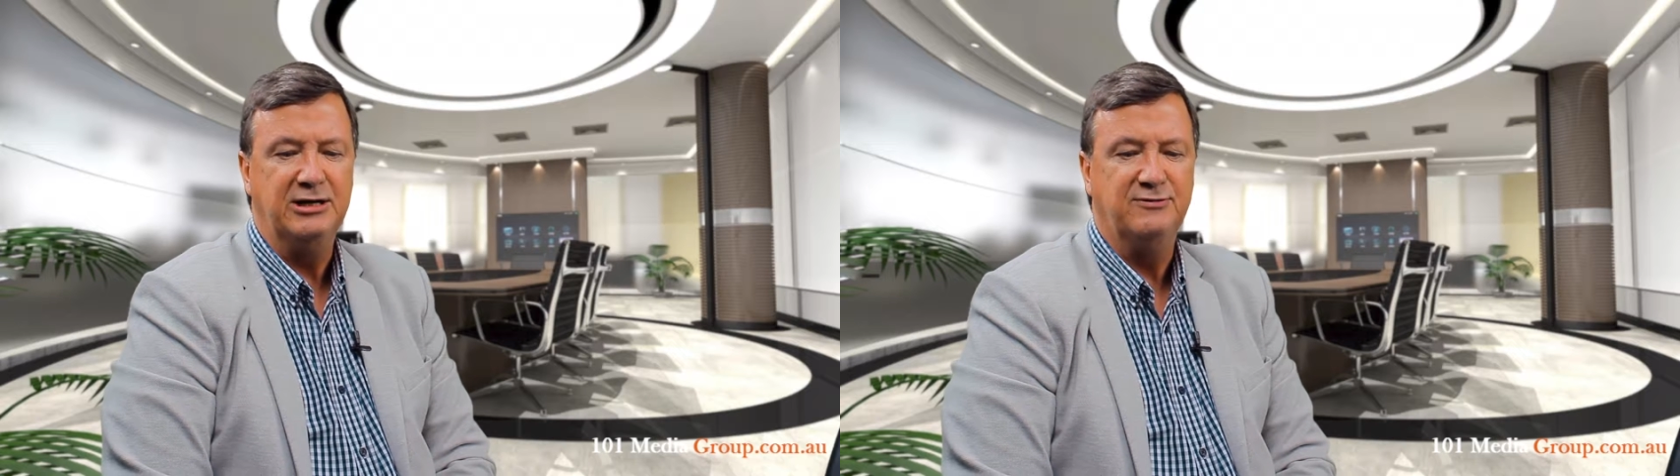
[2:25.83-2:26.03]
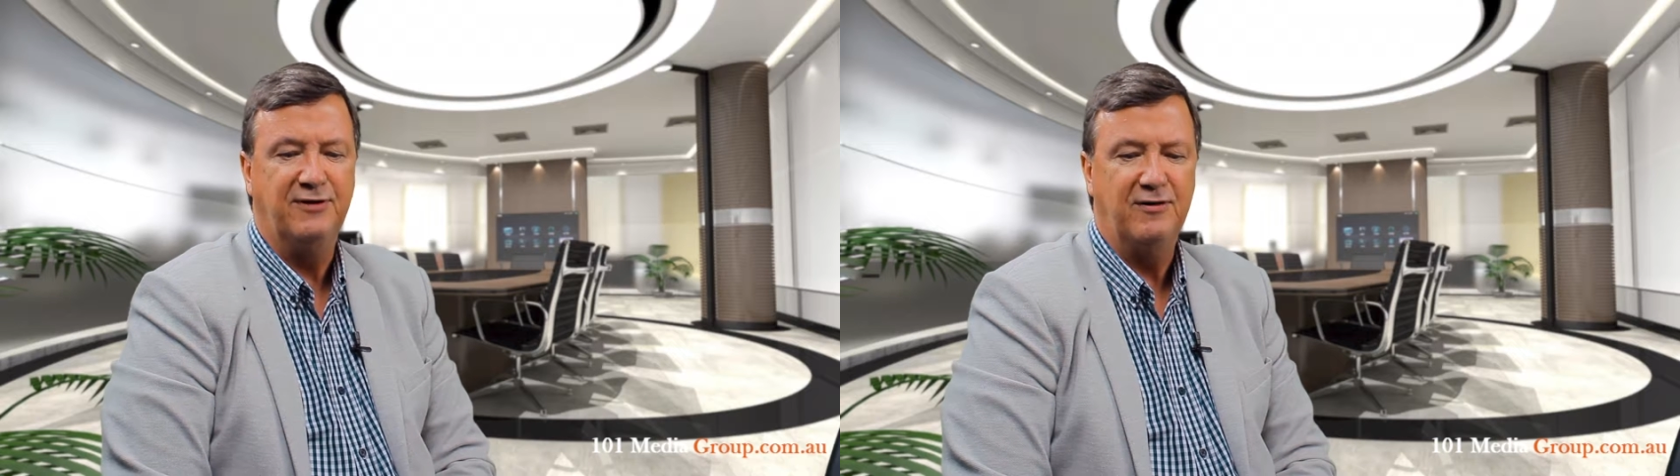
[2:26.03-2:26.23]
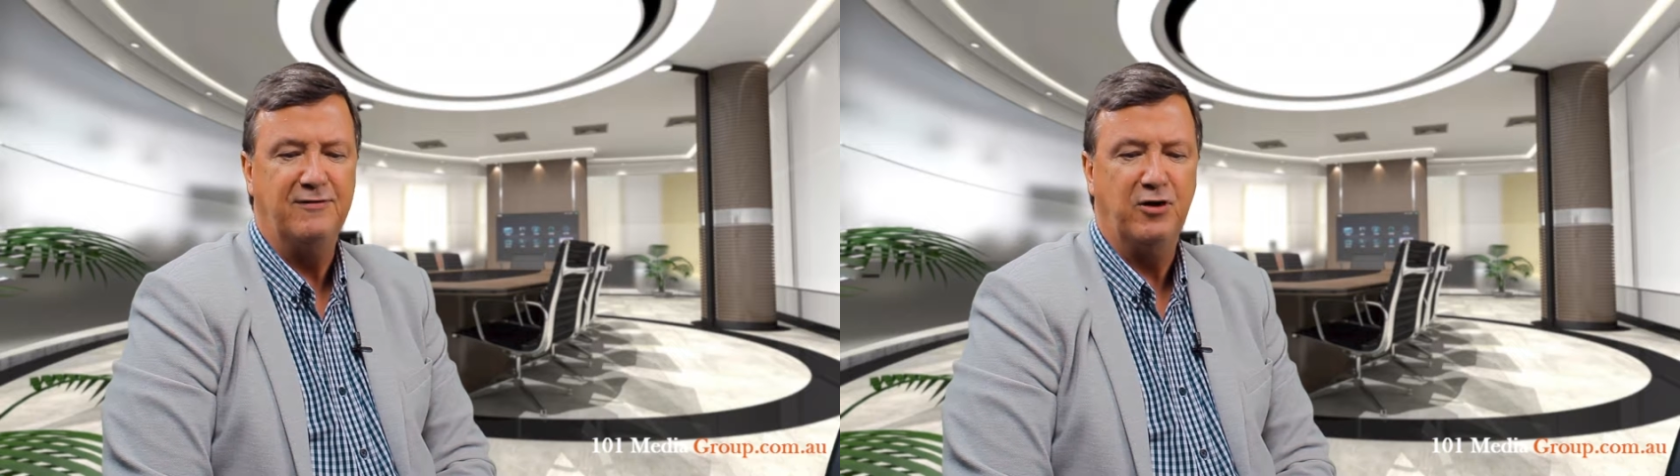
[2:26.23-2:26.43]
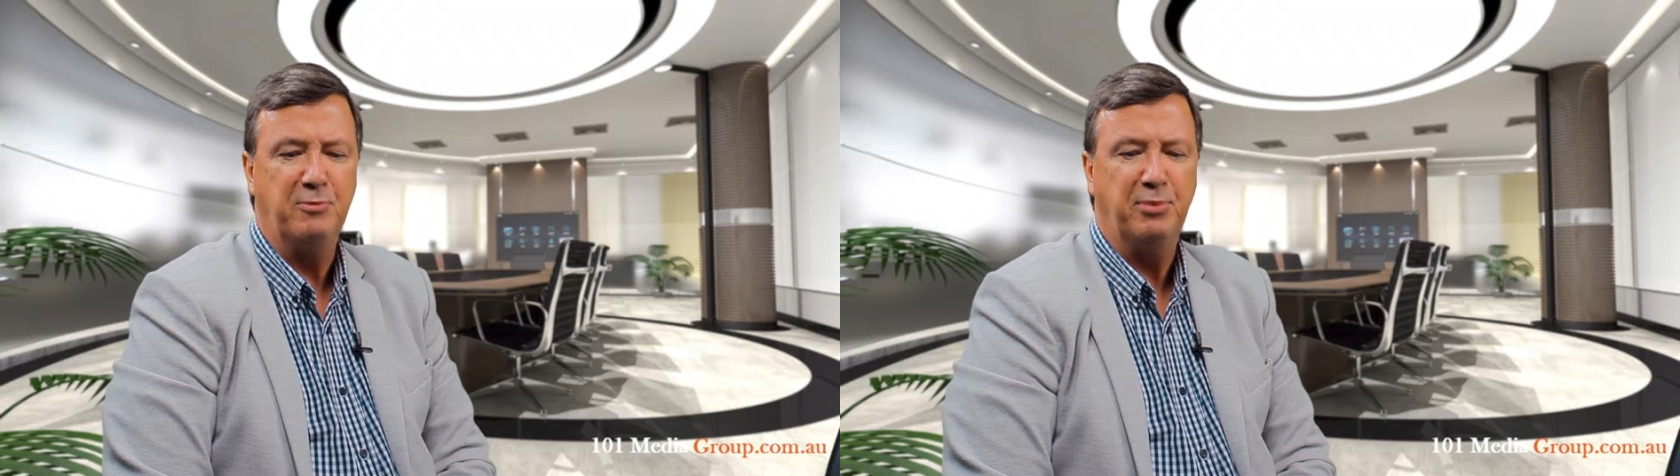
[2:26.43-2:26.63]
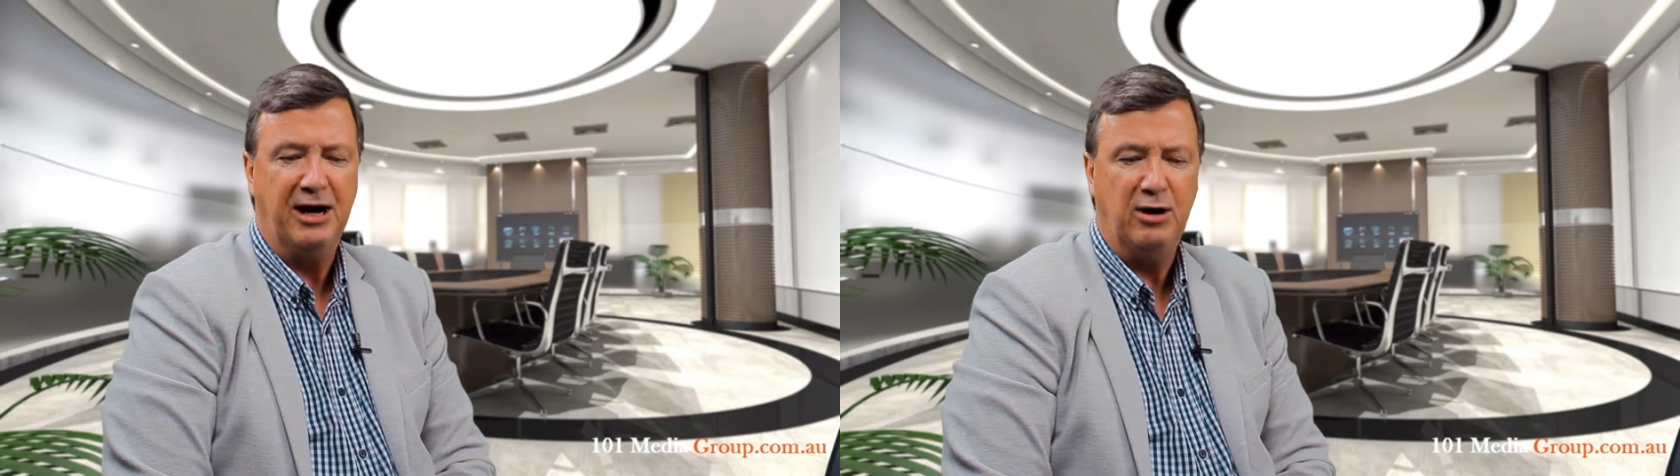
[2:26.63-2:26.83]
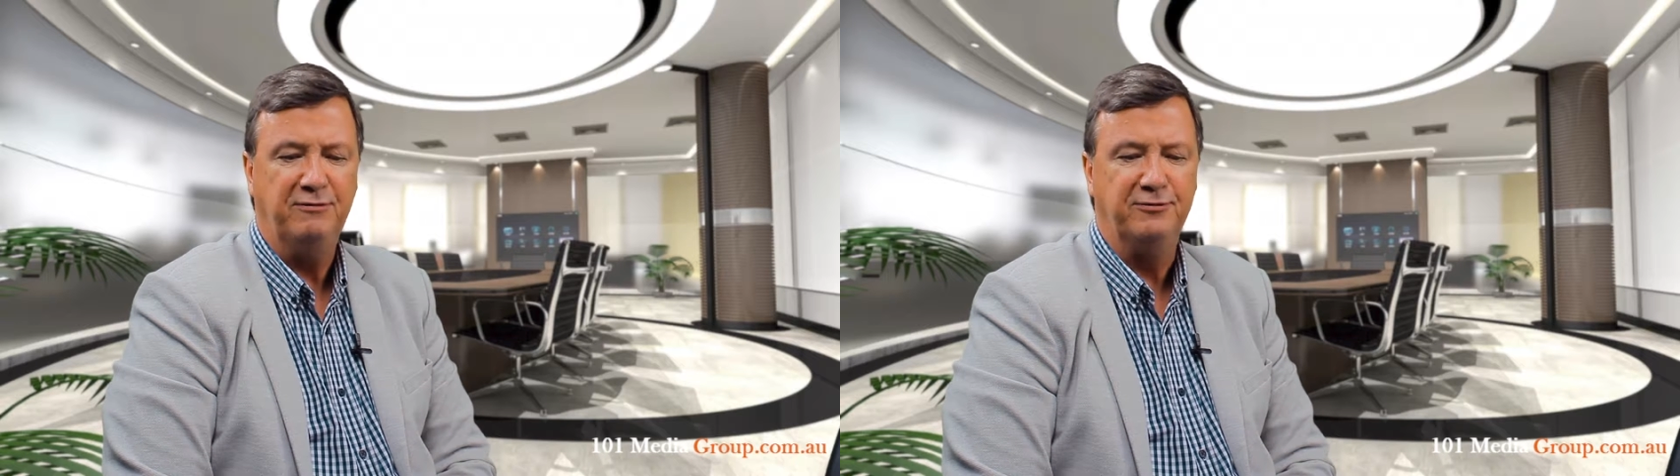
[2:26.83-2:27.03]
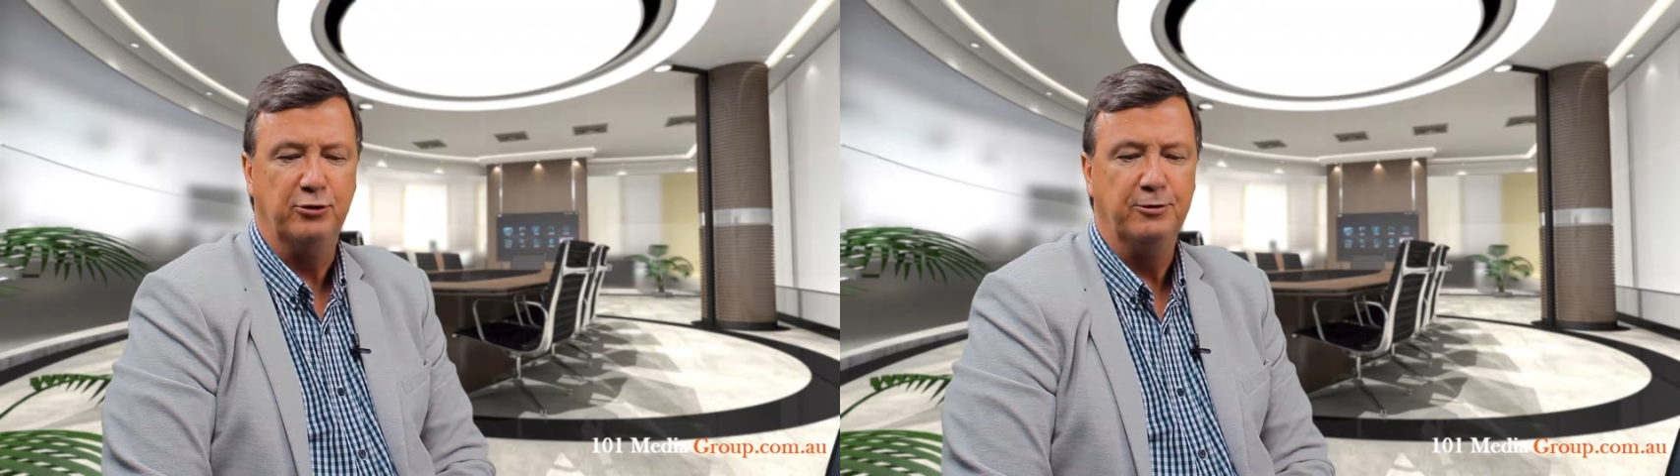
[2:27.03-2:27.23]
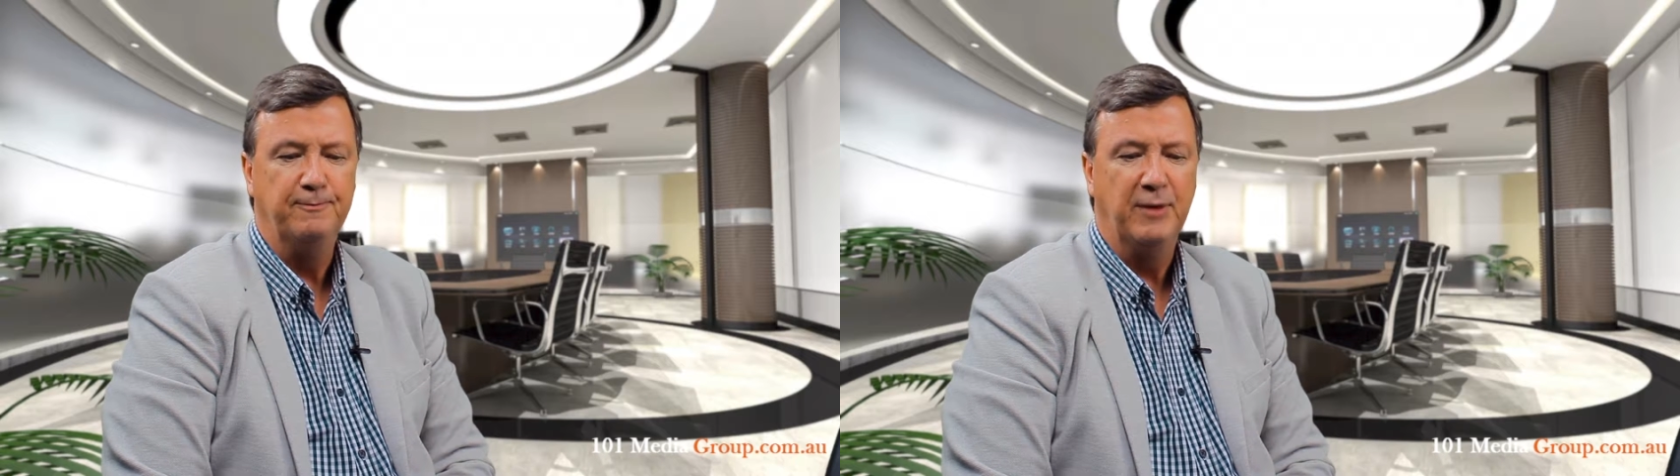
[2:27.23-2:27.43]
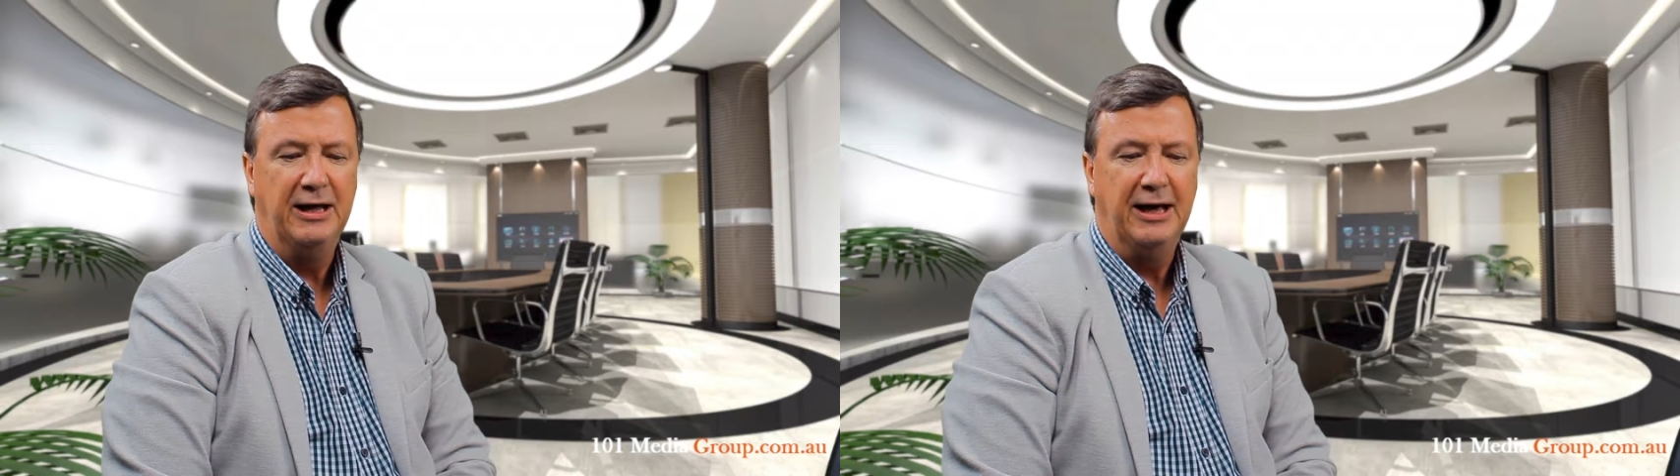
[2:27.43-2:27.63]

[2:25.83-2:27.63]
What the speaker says: is very, very powerful